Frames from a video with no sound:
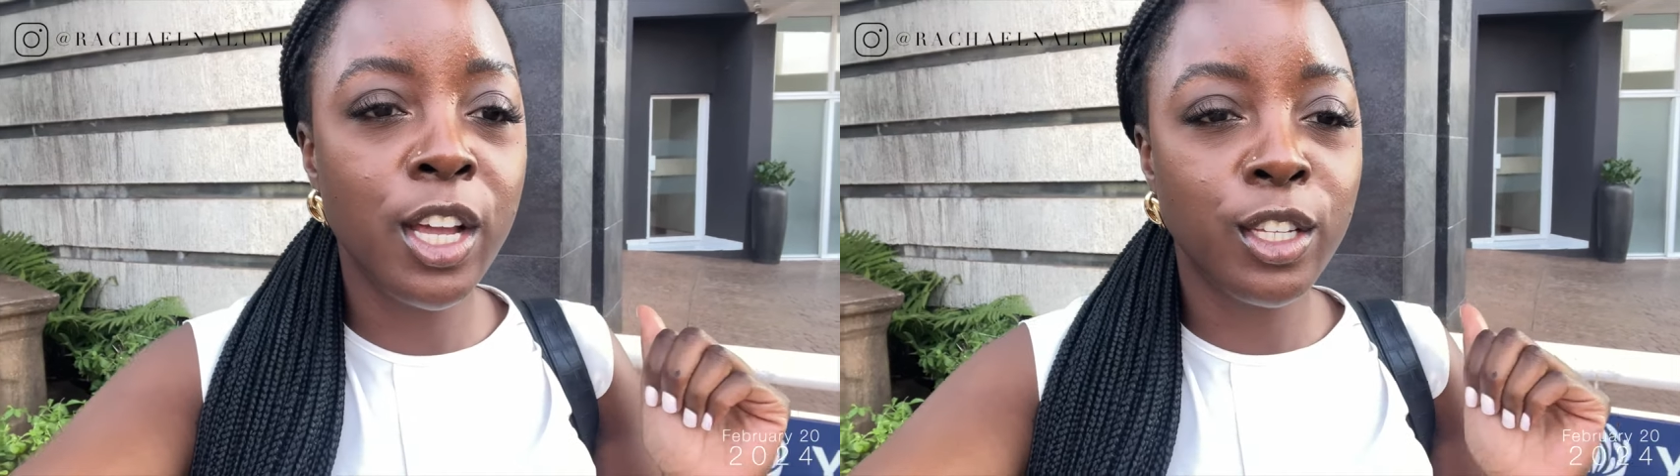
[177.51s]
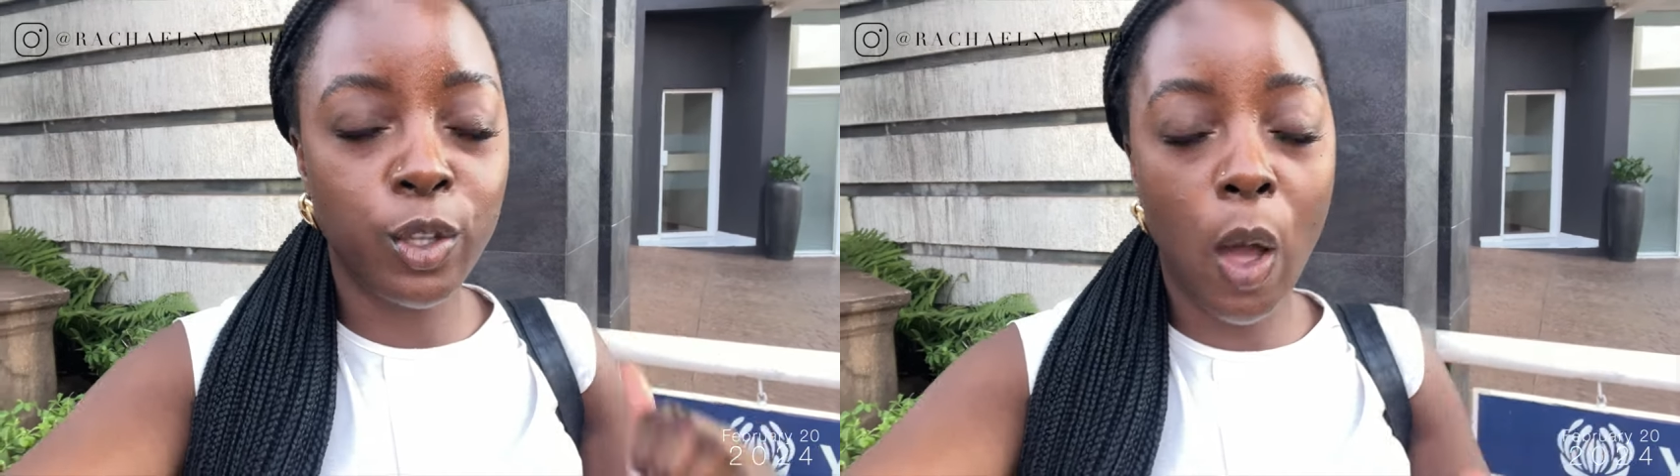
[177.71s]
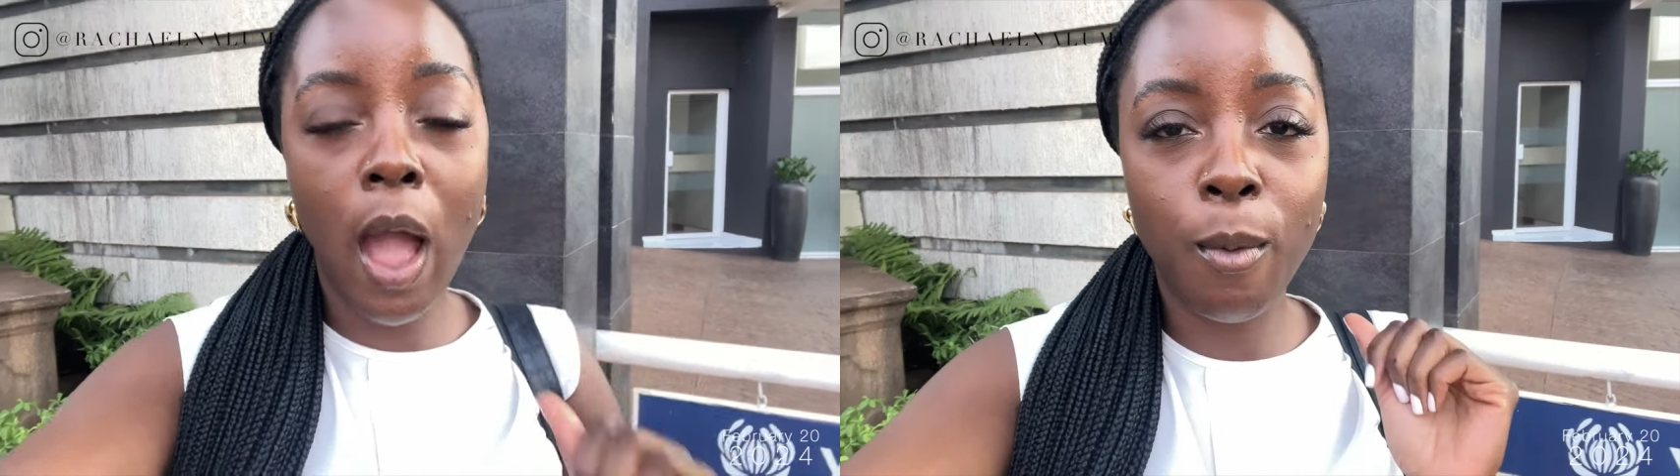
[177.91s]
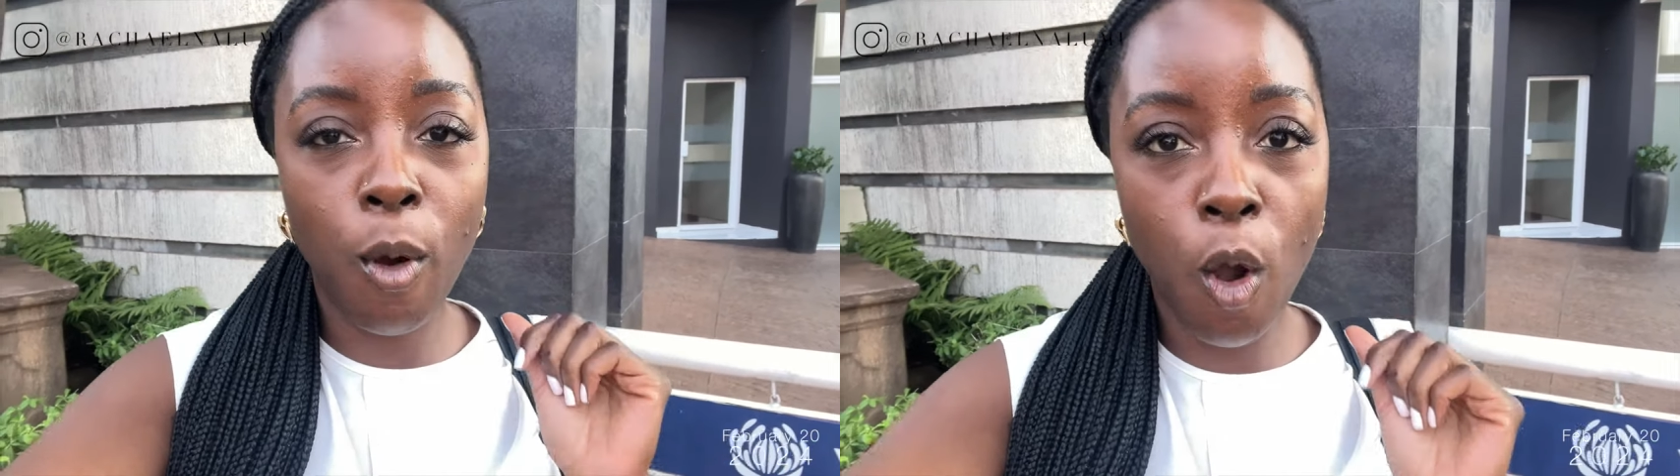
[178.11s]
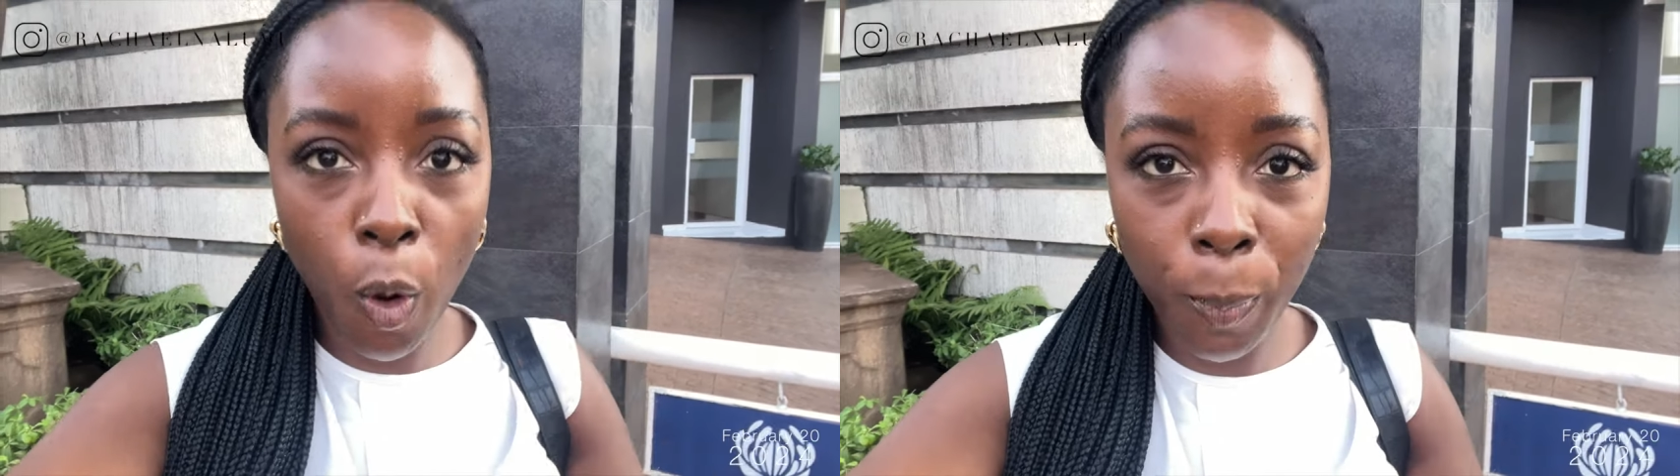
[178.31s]
So I'm
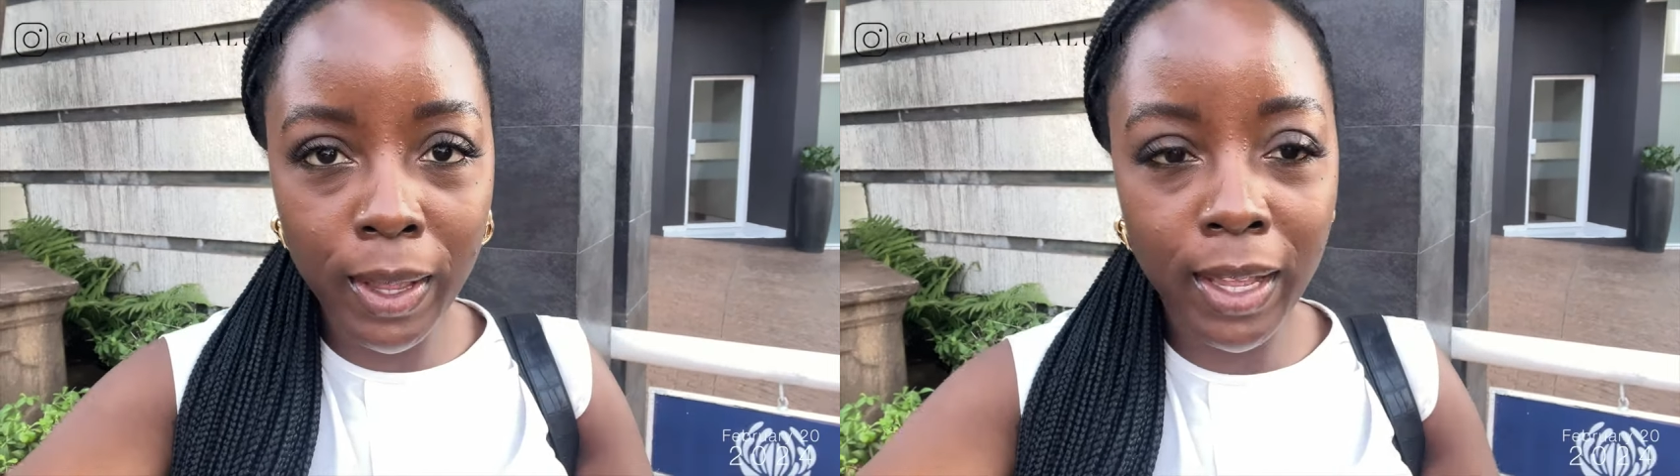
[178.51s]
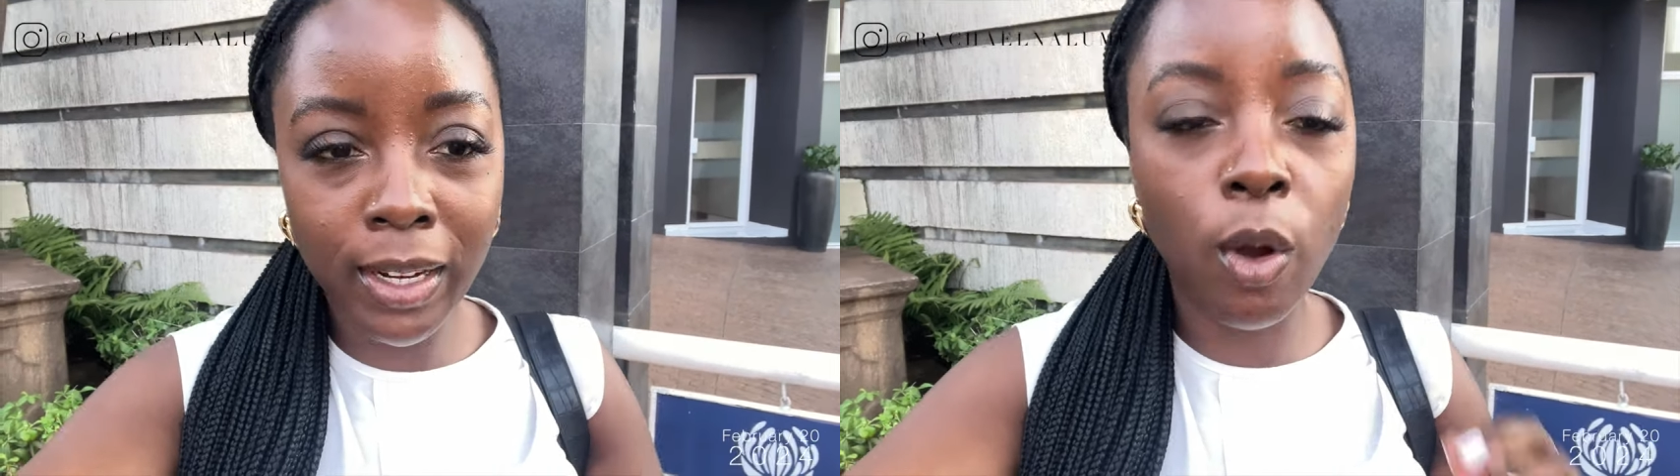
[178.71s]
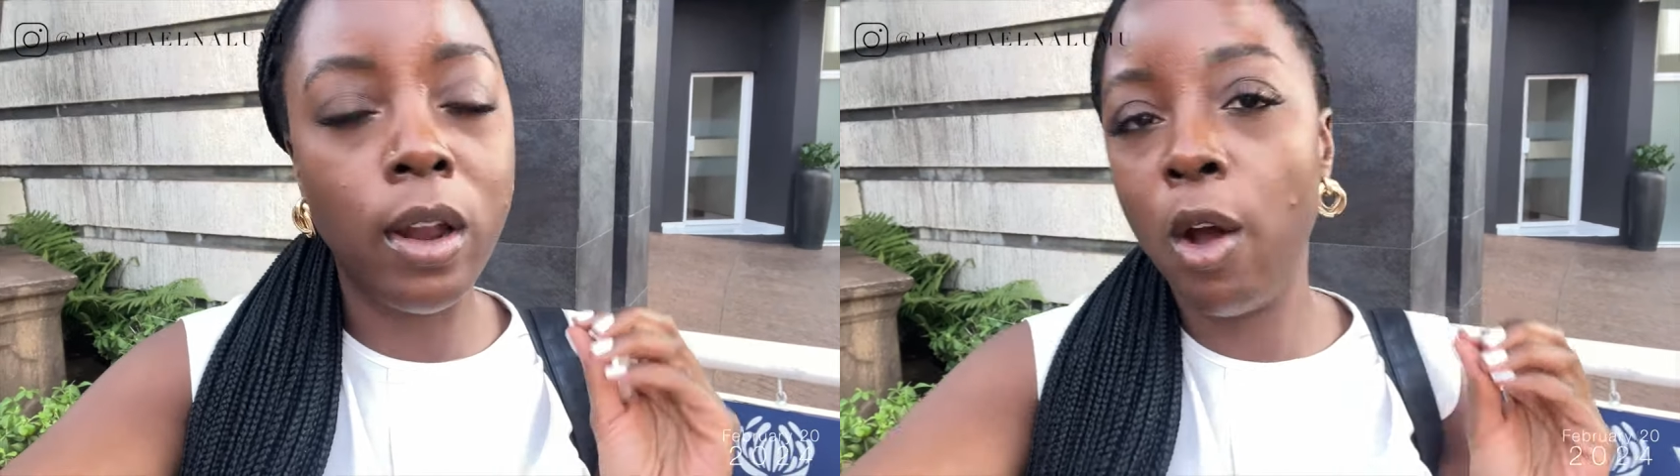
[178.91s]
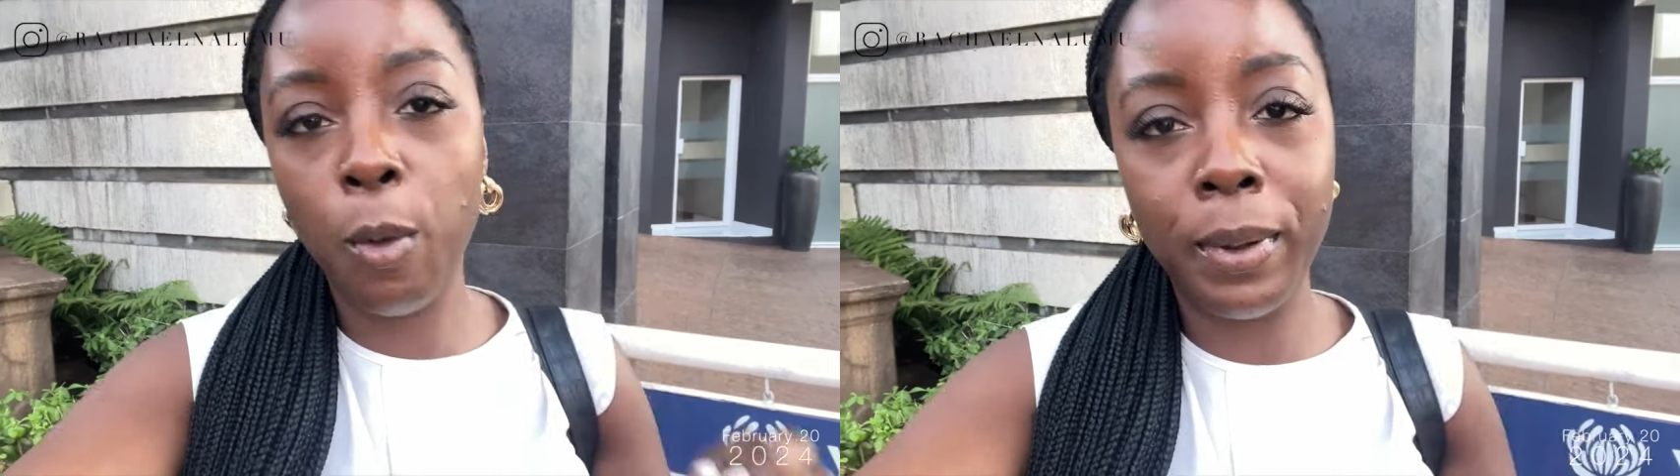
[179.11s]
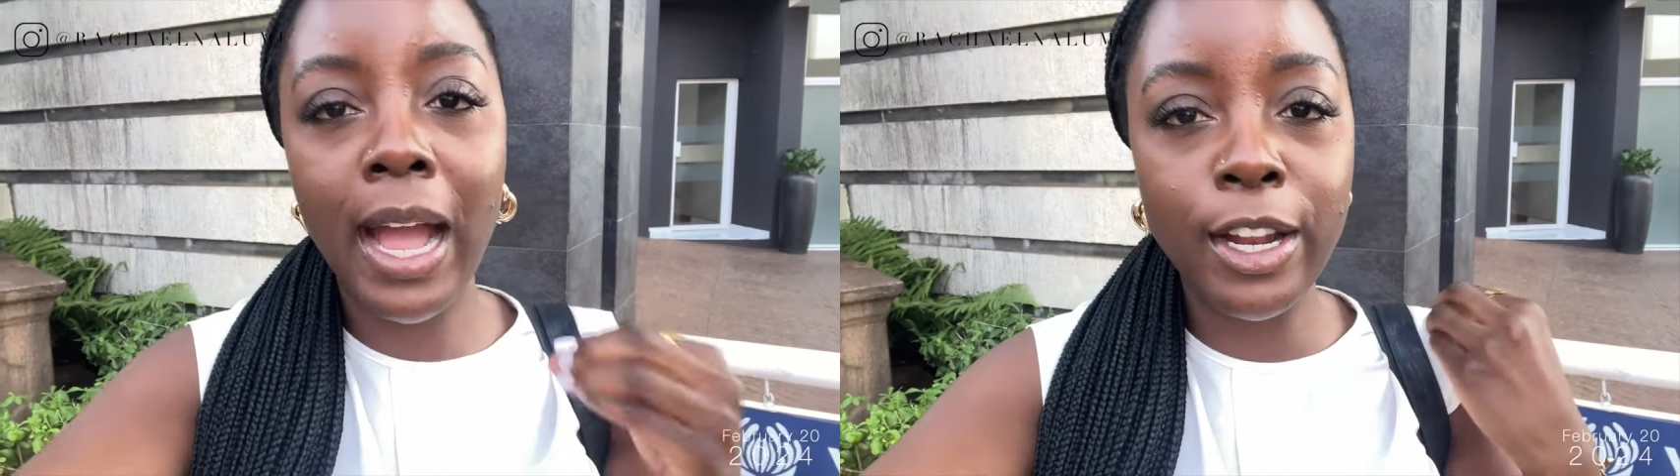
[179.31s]
hoping, no, not
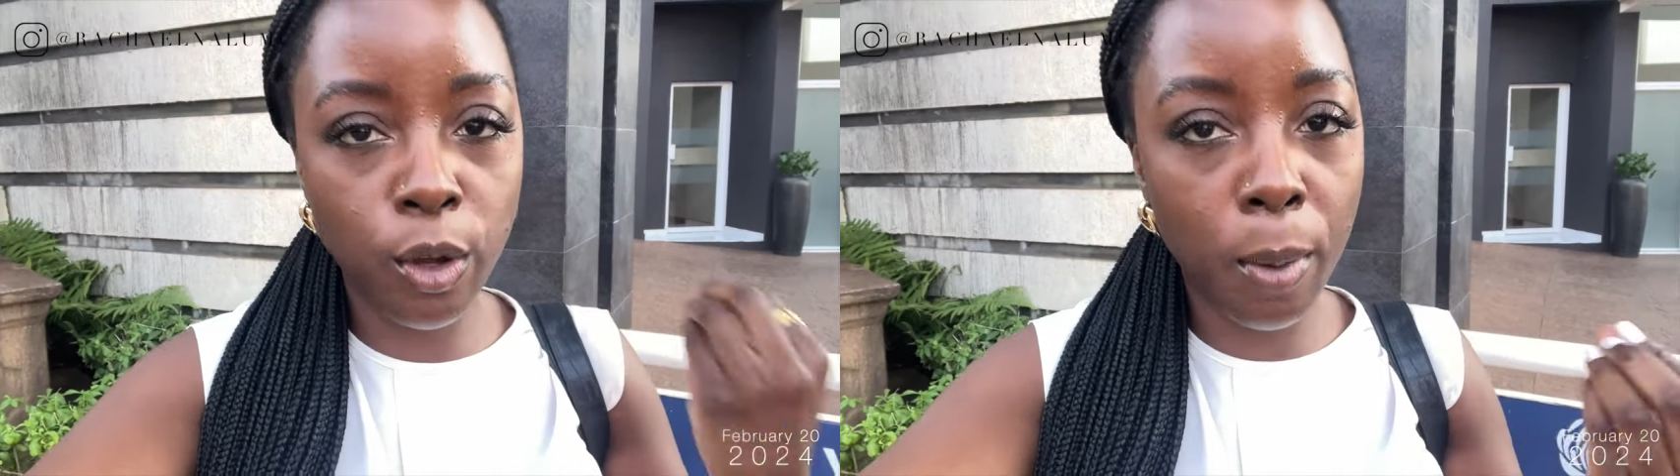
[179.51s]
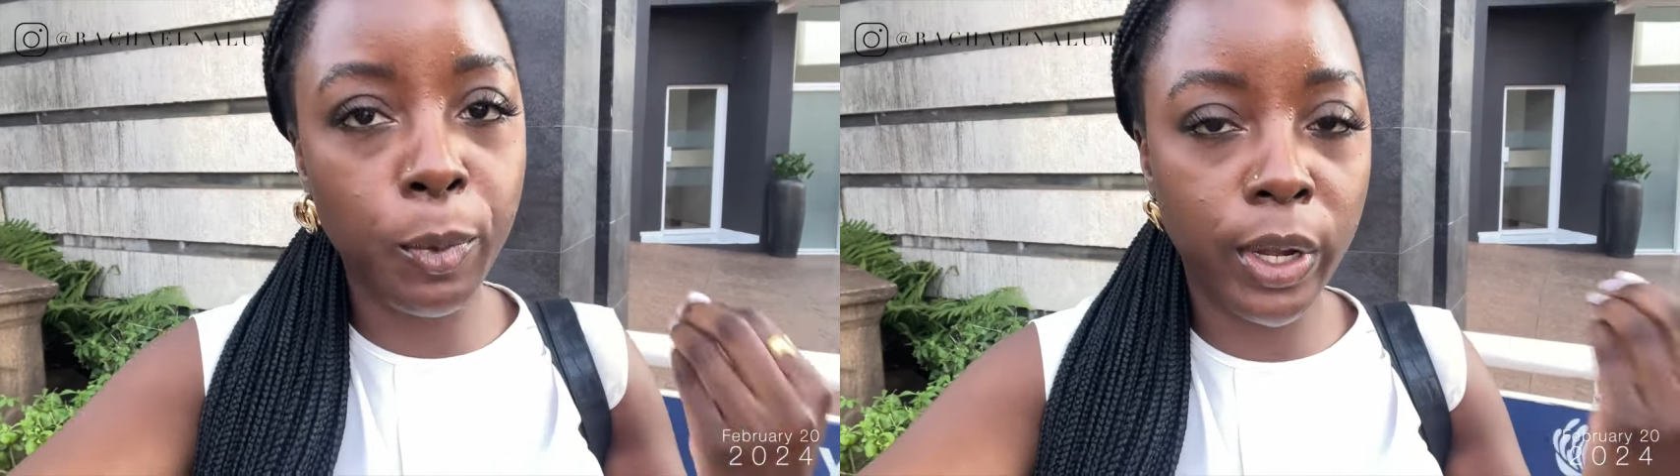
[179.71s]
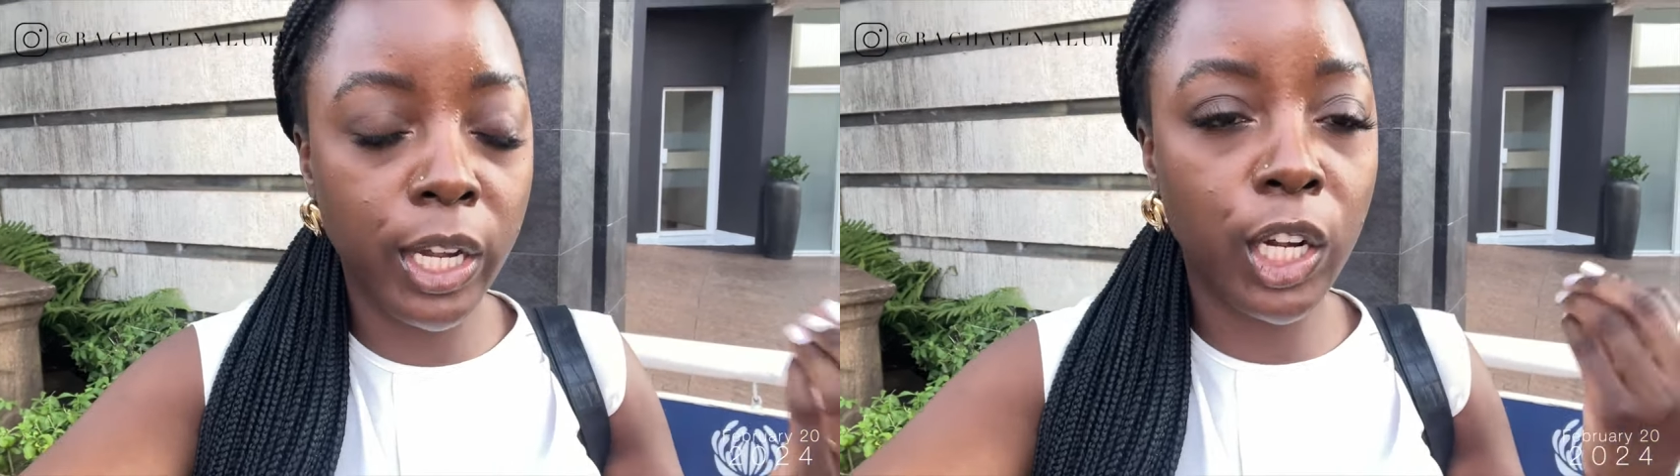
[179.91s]
hoping, I know I'm going